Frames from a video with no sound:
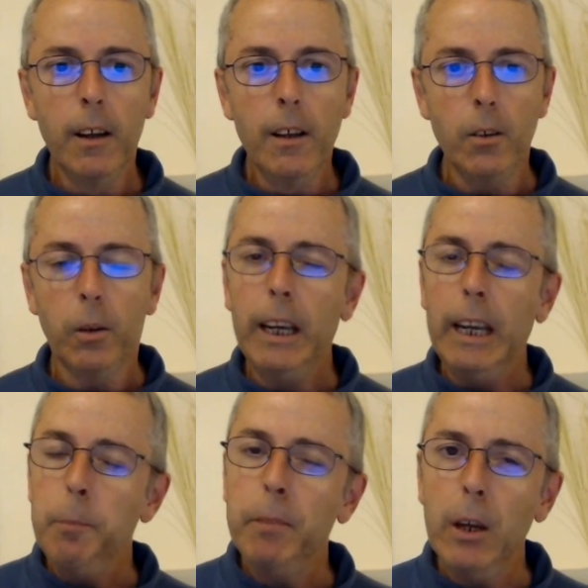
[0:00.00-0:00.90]
So
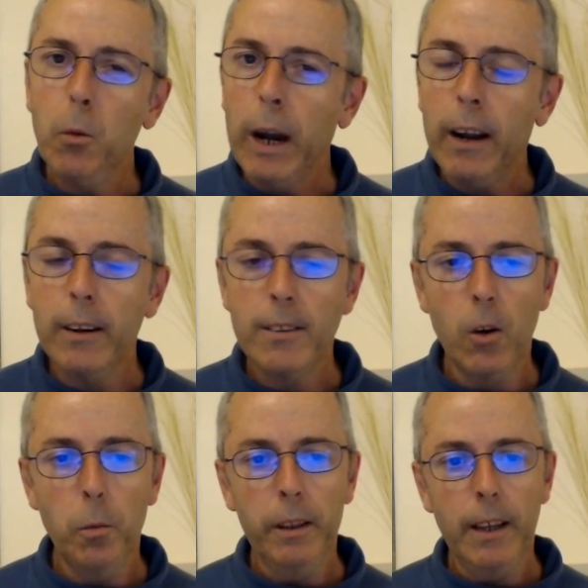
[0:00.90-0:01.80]
keep the awareness
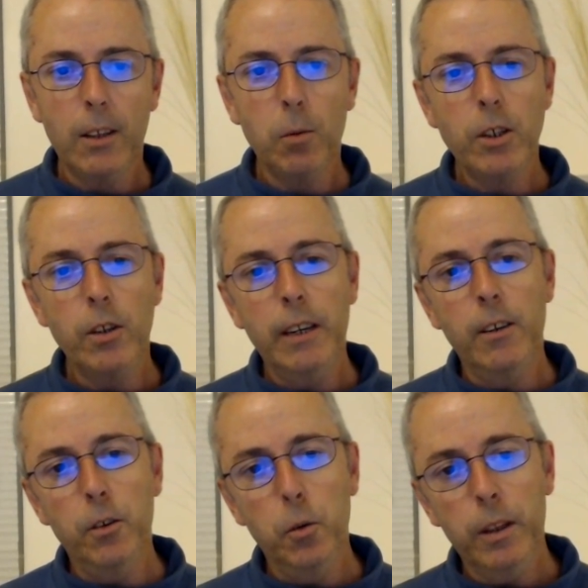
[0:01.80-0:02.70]
open. That's what you need to
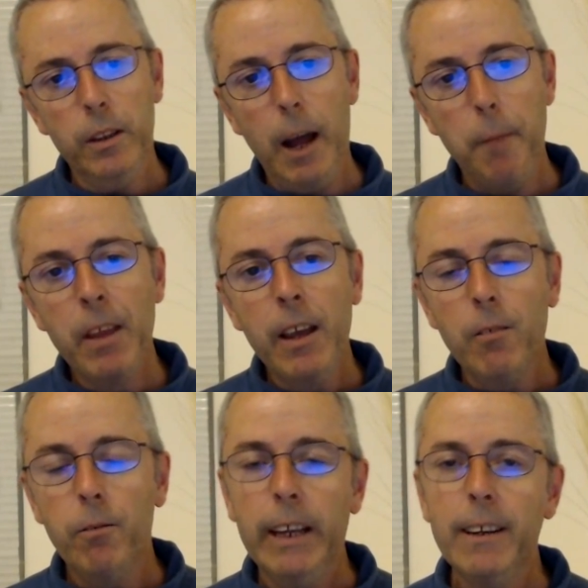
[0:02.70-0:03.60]
do with that.
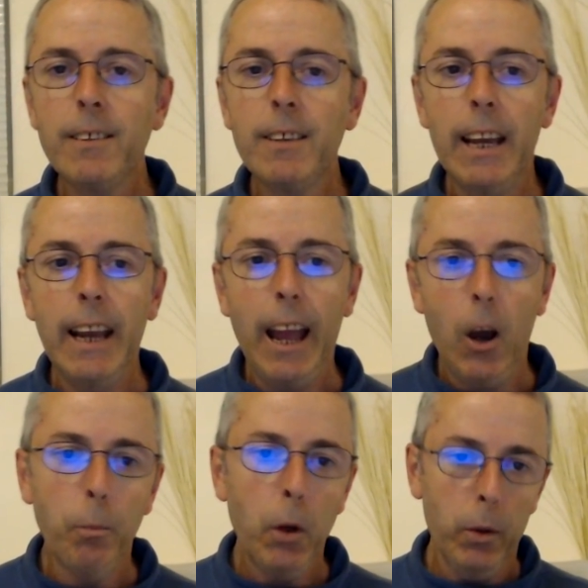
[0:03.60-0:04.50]
Venus can
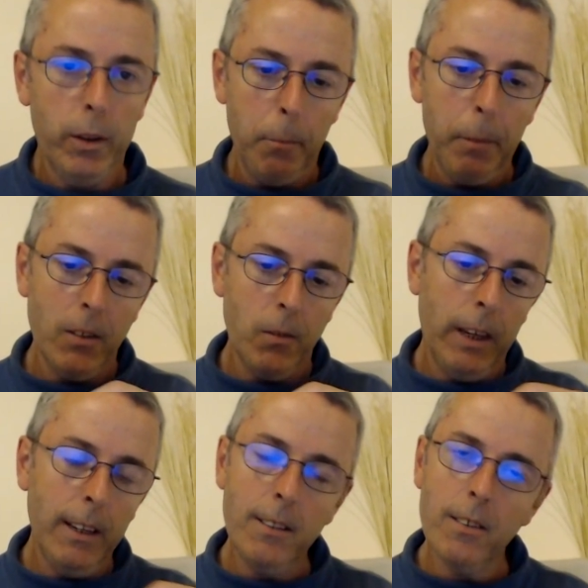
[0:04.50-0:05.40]
help you with that, because
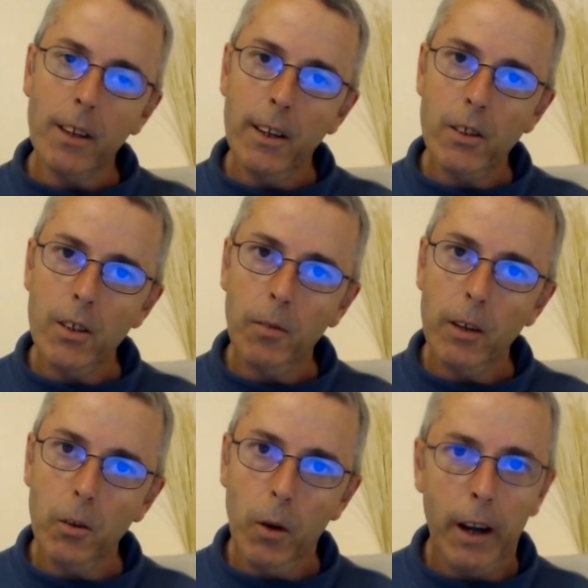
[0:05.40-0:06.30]
Venus is going to shift
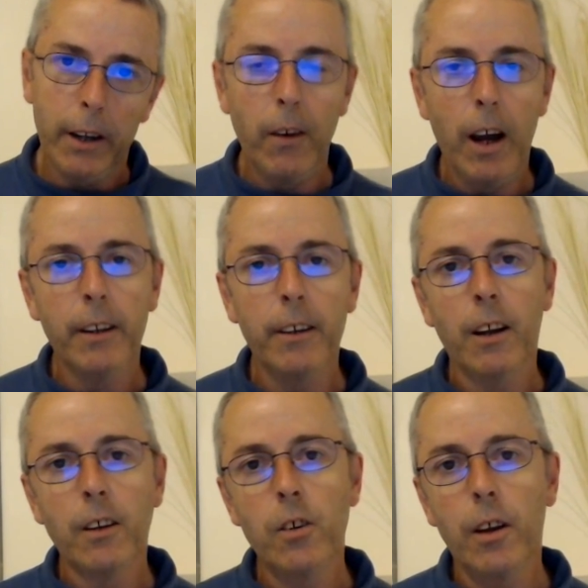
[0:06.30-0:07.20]
into Anuradha
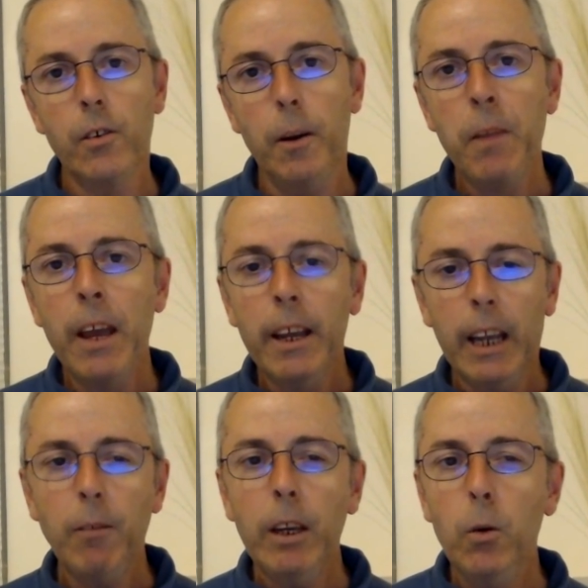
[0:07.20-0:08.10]
Nakshatra,
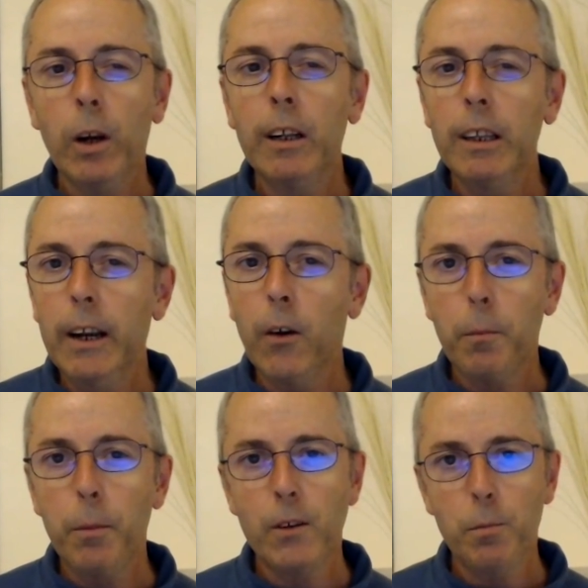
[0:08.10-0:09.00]
giving you a clearer
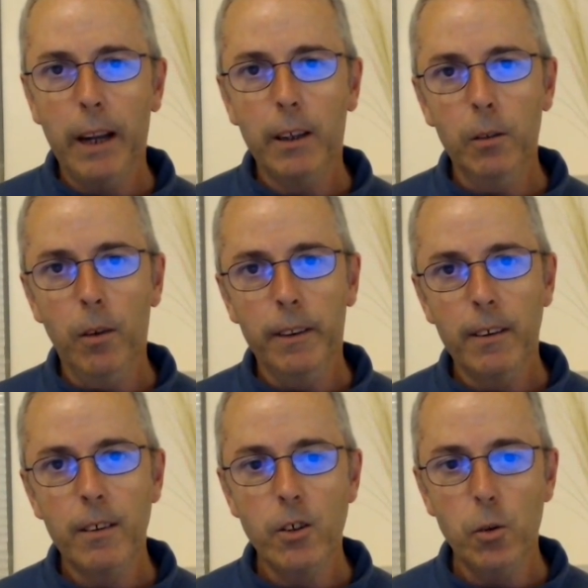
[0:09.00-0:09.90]
perspective on the
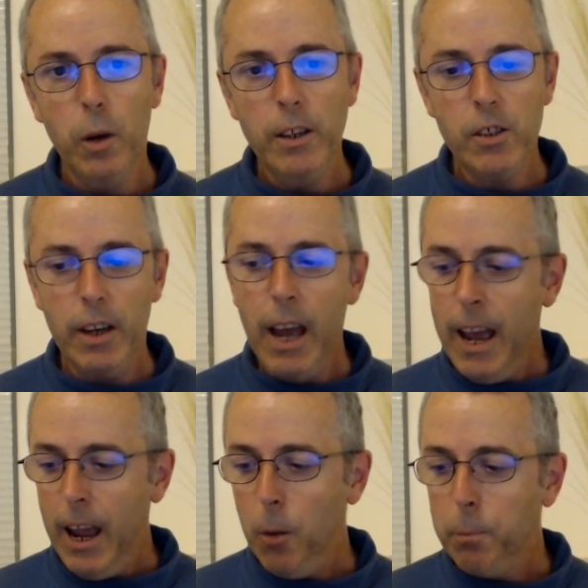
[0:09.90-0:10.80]
situation,
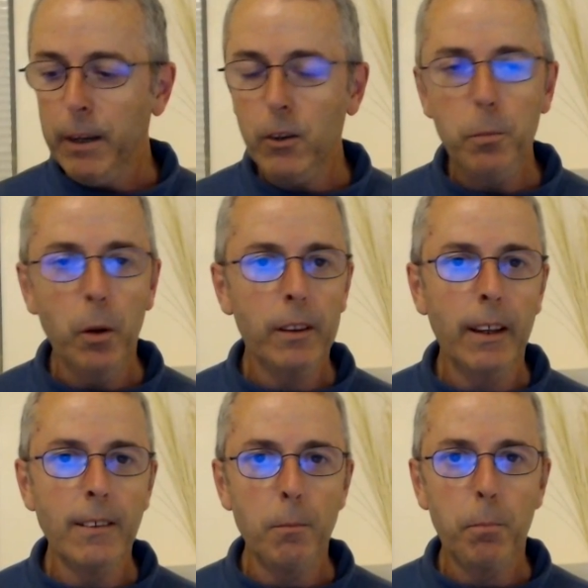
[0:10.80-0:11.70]
helping to put
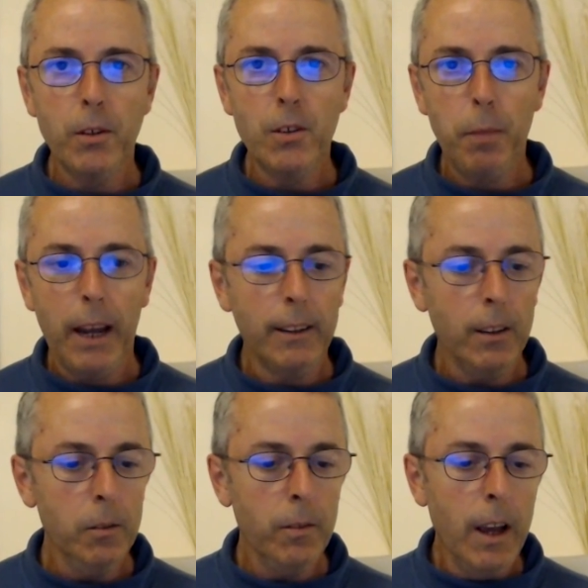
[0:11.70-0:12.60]
things in
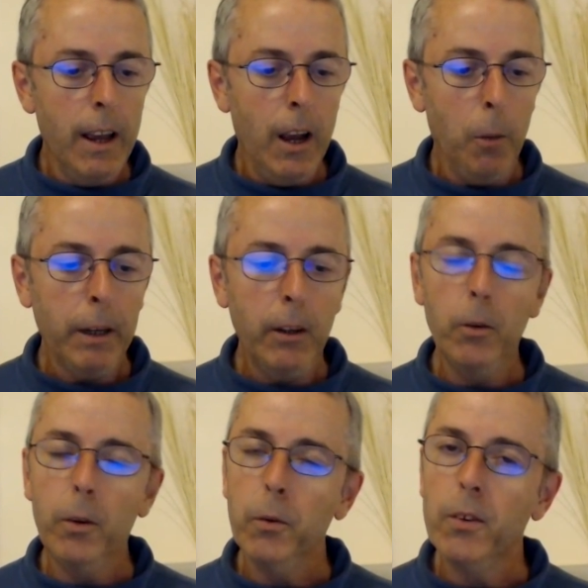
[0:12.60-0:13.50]
perspective, helping you
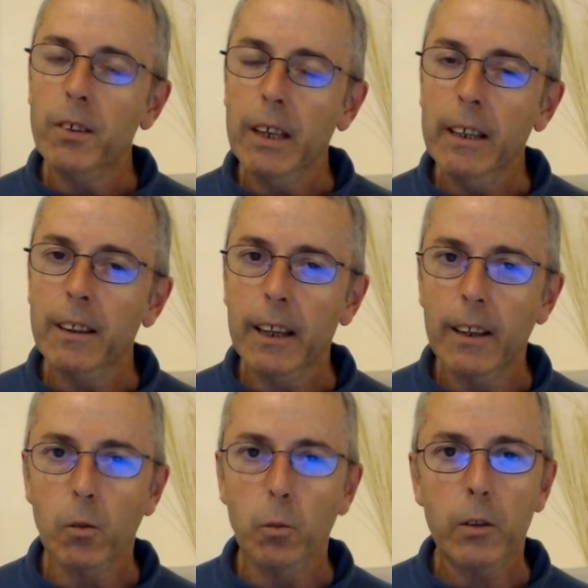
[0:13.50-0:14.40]
to see
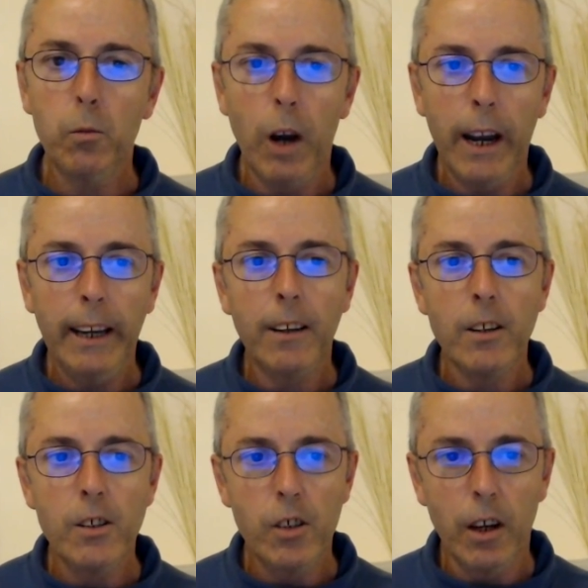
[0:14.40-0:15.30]
things with right
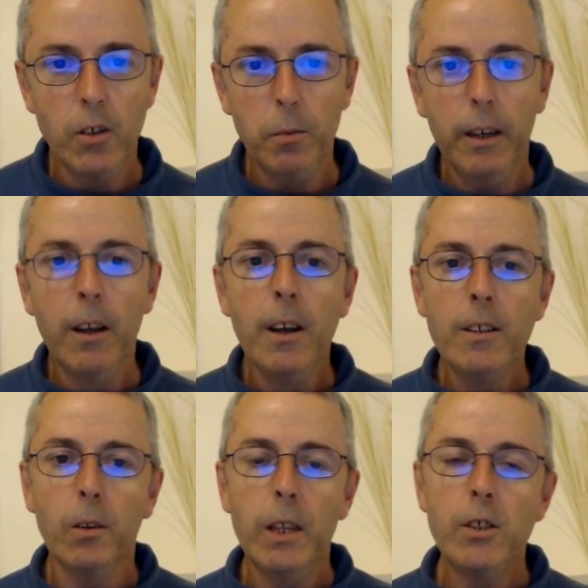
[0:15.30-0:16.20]
judgment
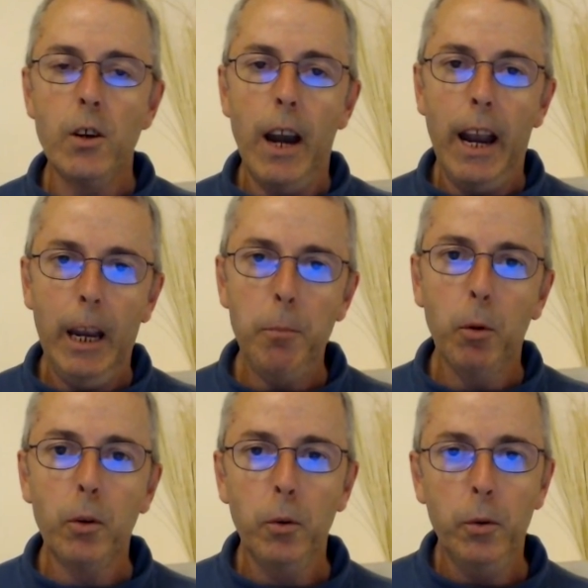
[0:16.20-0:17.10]
so that you're
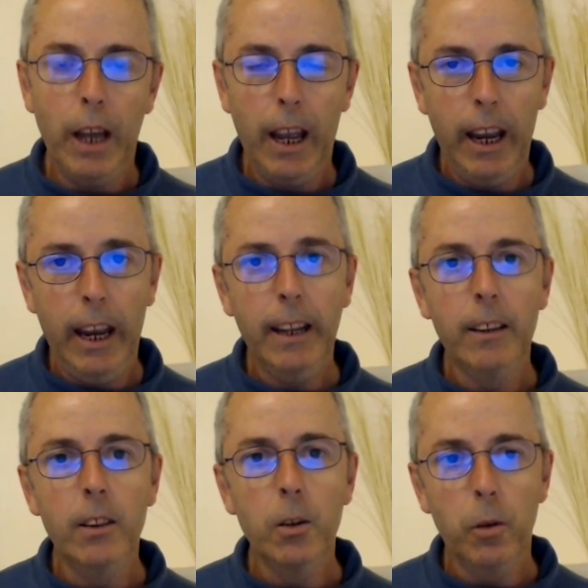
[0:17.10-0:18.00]
able to take
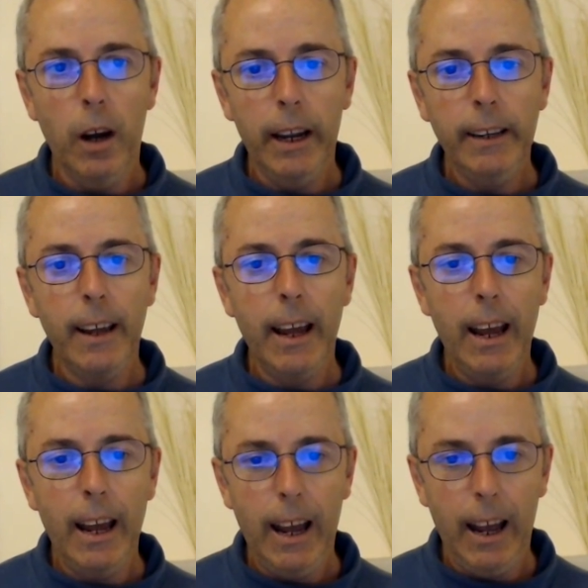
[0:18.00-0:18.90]
the right
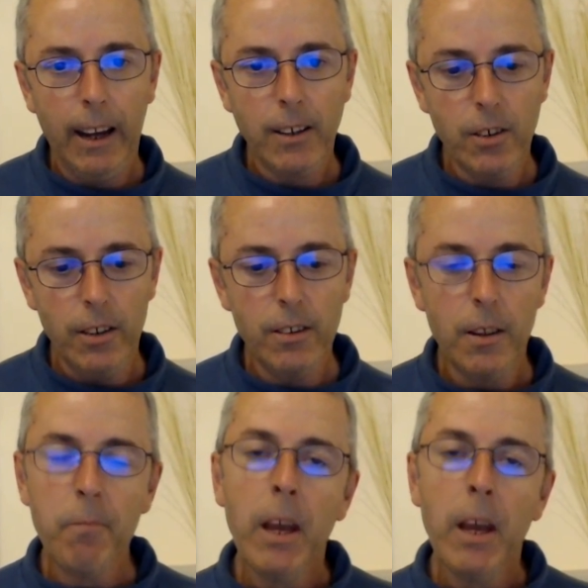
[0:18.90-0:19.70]
actions.